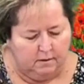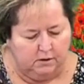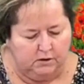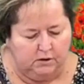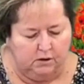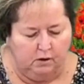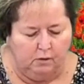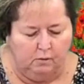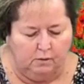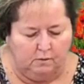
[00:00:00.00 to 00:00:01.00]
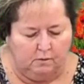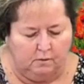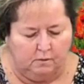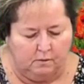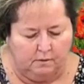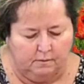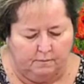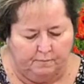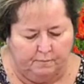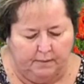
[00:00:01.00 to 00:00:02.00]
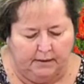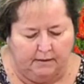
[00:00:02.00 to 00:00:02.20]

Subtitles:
sew or make a